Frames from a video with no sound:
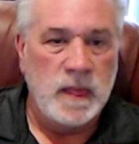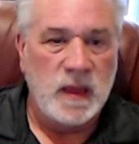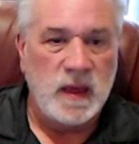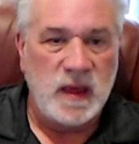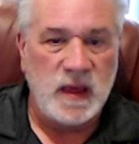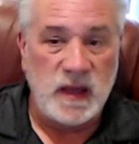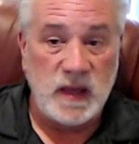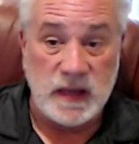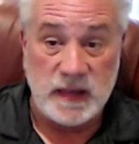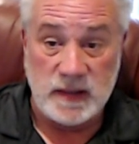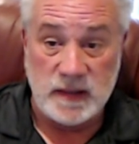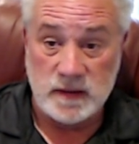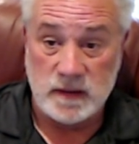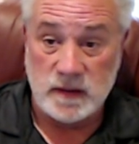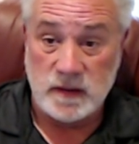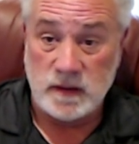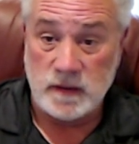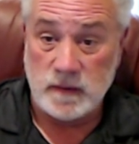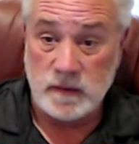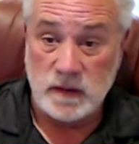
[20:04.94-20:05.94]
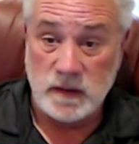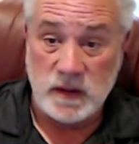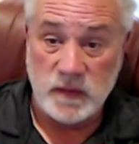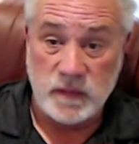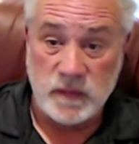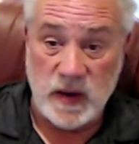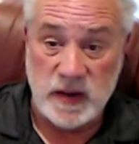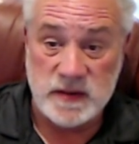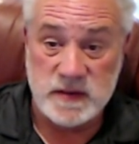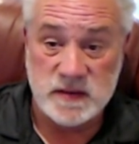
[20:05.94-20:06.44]
And uh, if
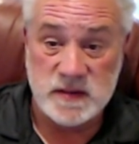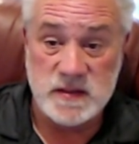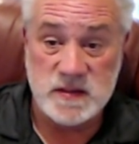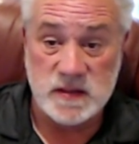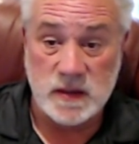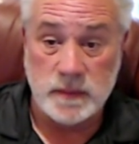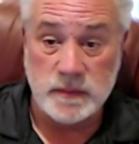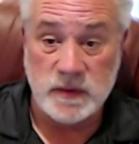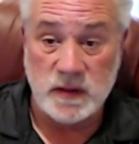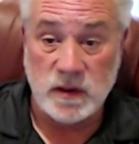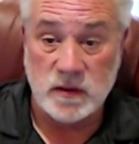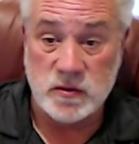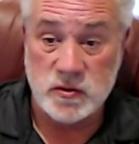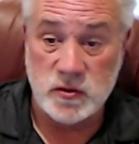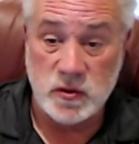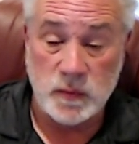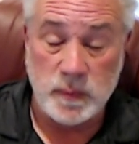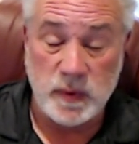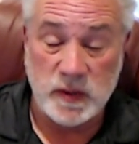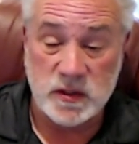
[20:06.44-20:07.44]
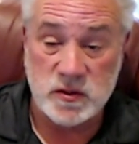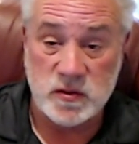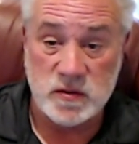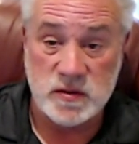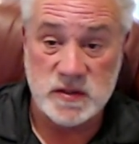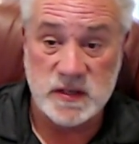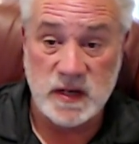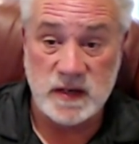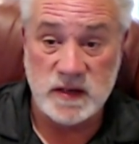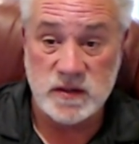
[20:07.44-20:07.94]
I see something, I'll shoot a picture and
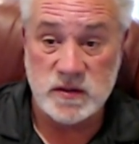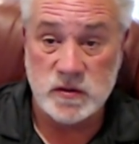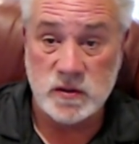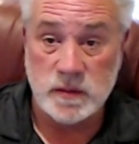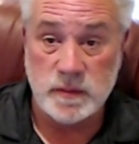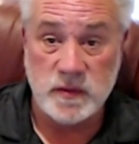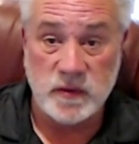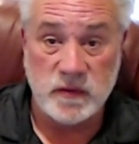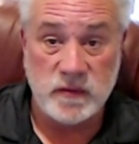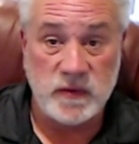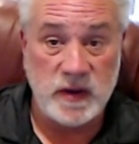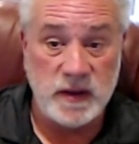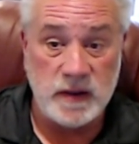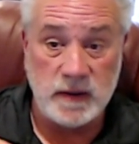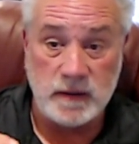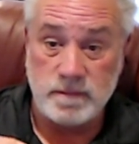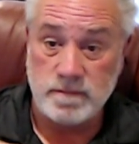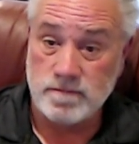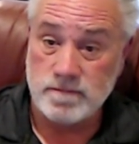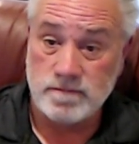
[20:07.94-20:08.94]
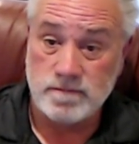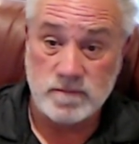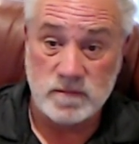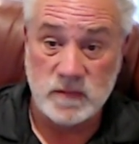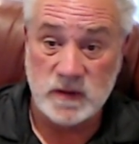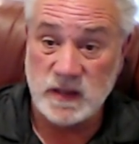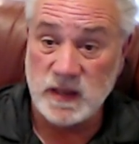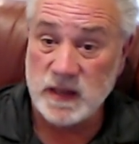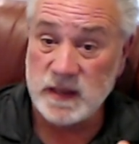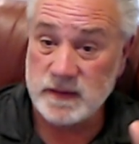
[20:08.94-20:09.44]
send it to him. He'll say,
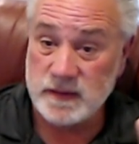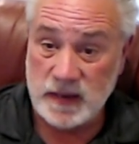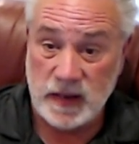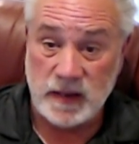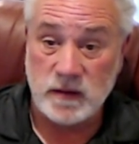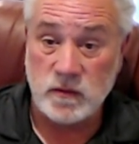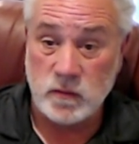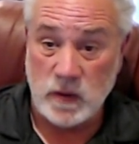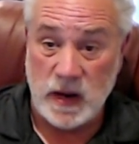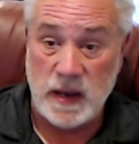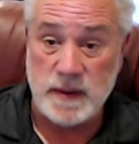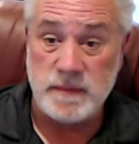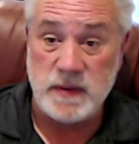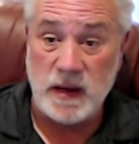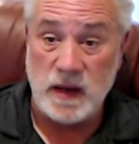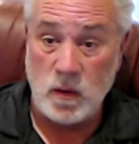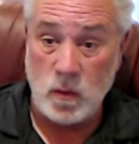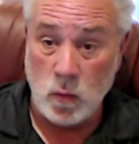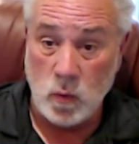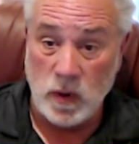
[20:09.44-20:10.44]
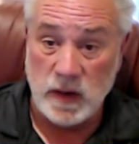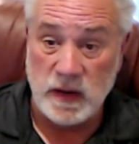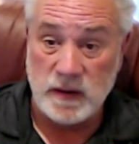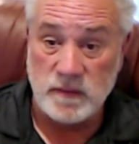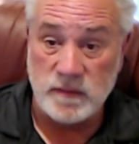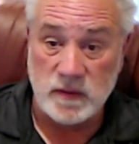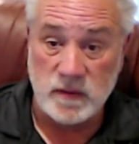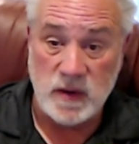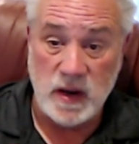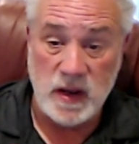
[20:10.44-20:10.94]
"Get that, grab that,
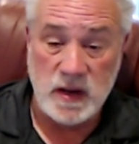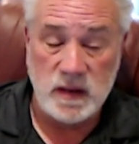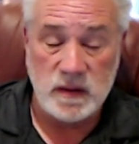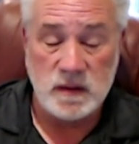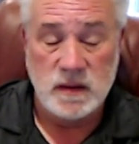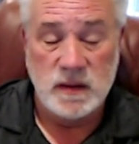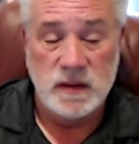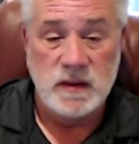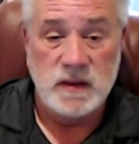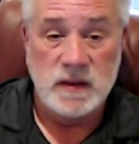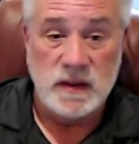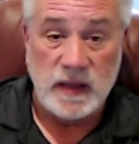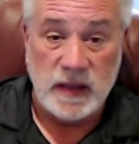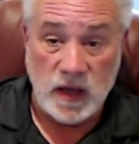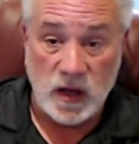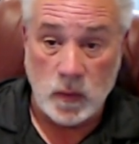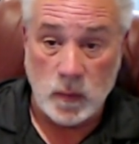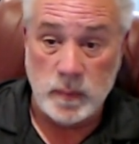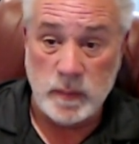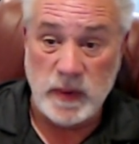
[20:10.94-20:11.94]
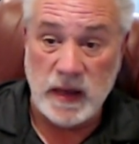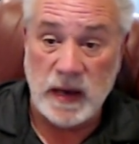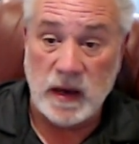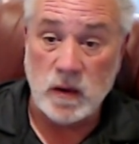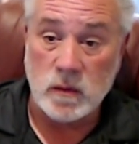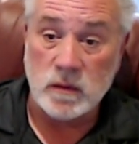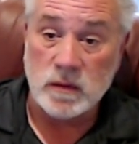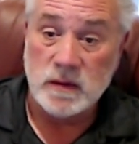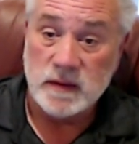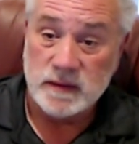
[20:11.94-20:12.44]
whatever." Right? Help me
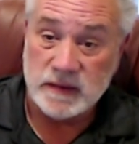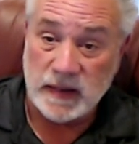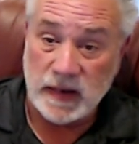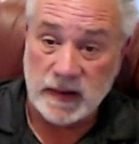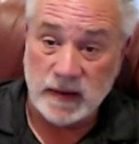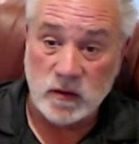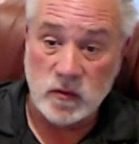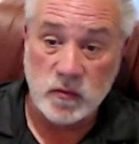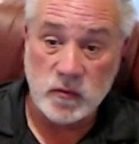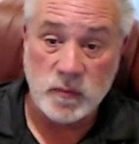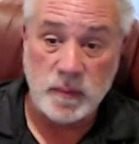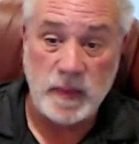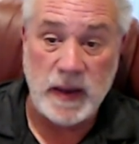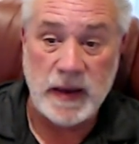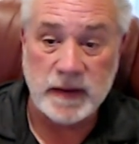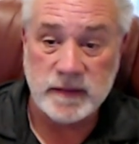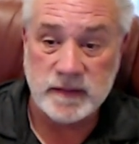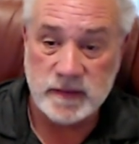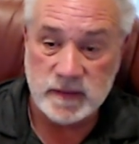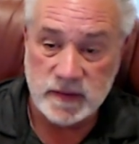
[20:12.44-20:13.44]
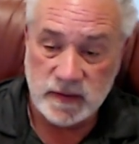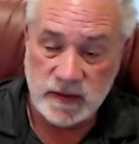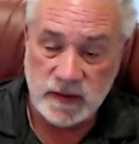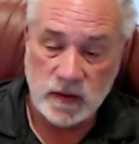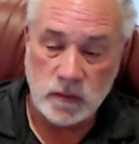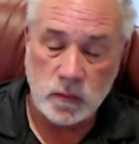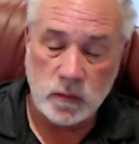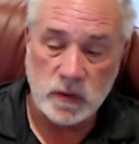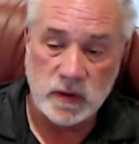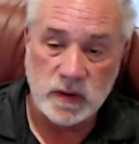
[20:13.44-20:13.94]
out. That goes back to the
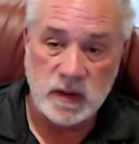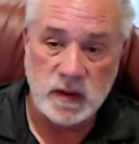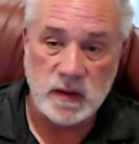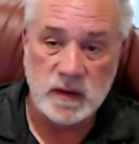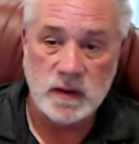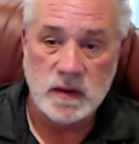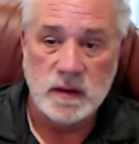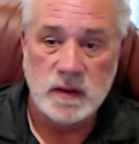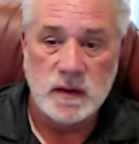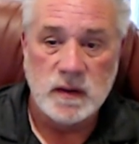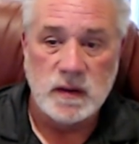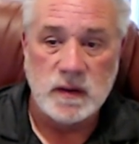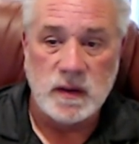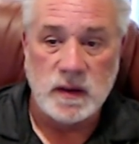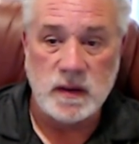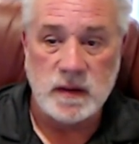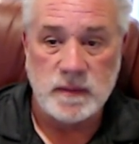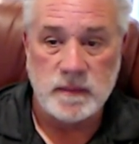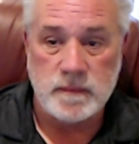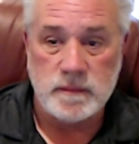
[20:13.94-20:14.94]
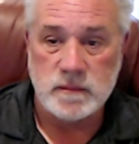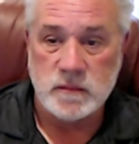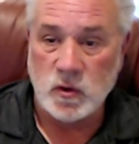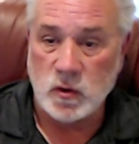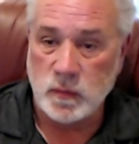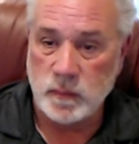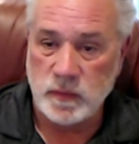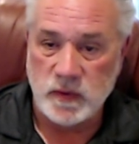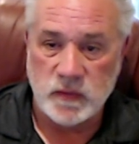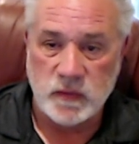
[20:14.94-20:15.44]
networking. Um,
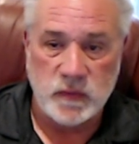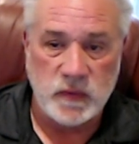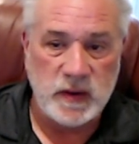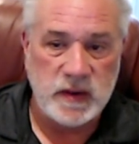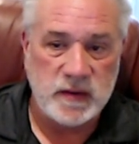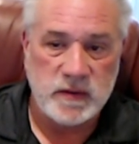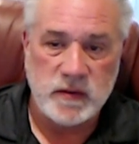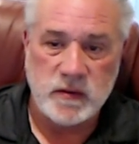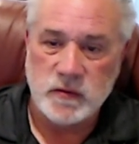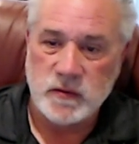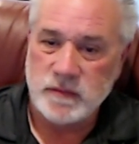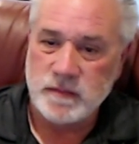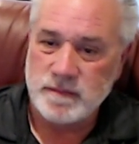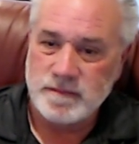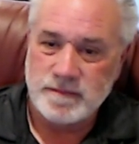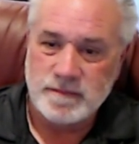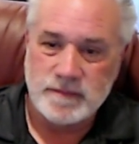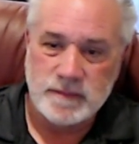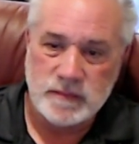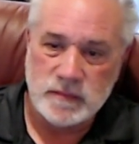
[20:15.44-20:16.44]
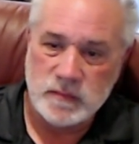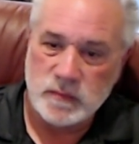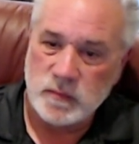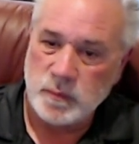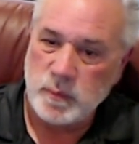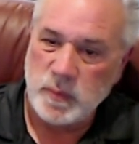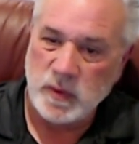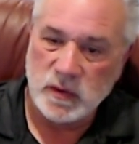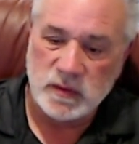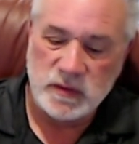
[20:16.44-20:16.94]
don't be afraid of those
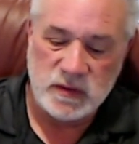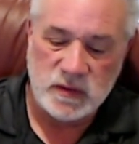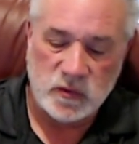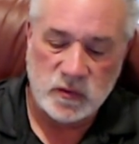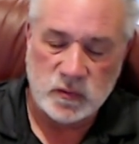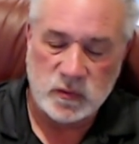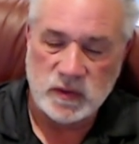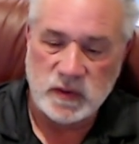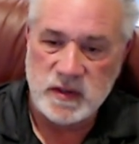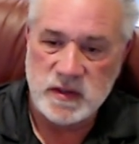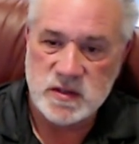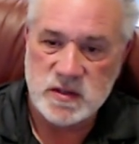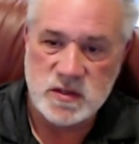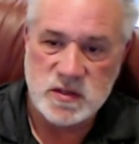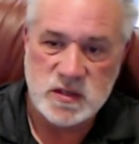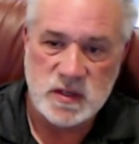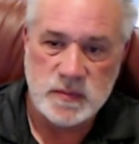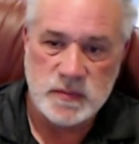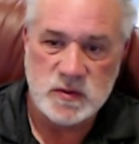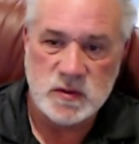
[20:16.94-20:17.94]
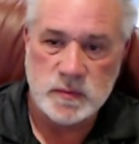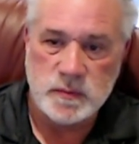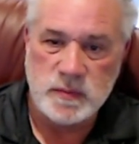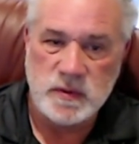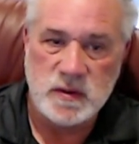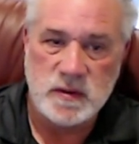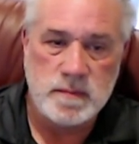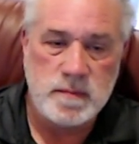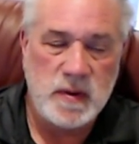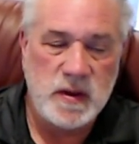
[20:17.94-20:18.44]
building those relationships. You'll be
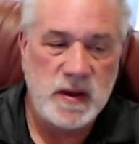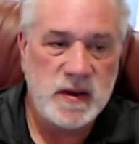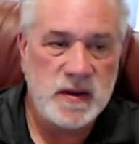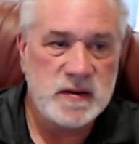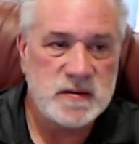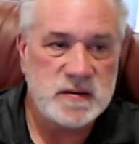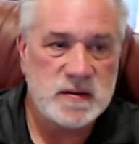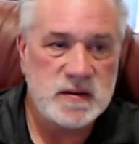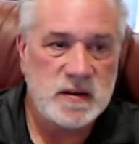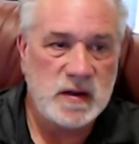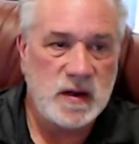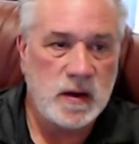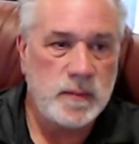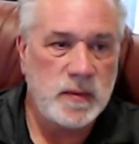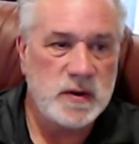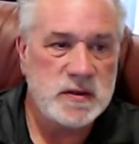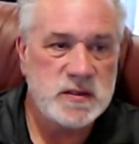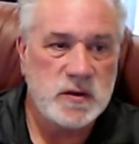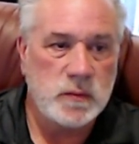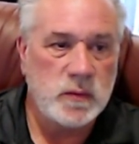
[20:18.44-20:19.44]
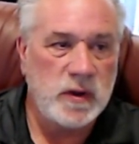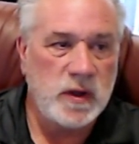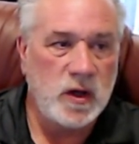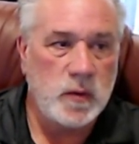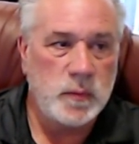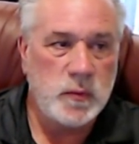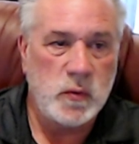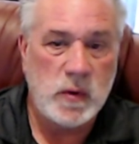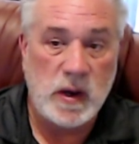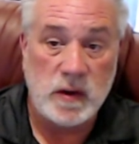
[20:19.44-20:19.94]
amazed at how much it will
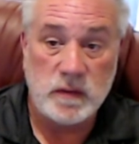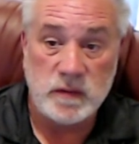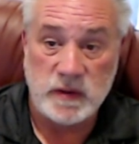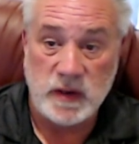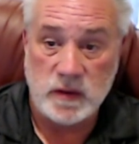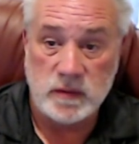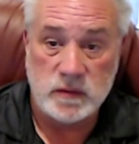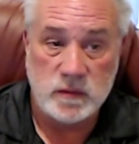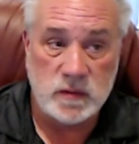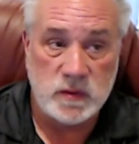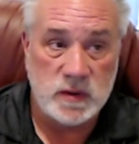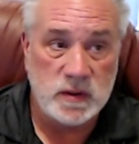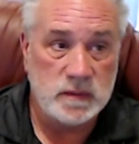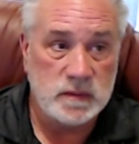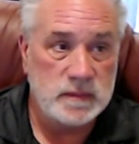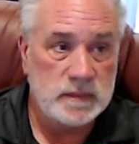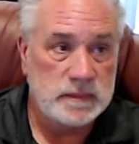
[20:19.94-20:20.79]
help you out down the road.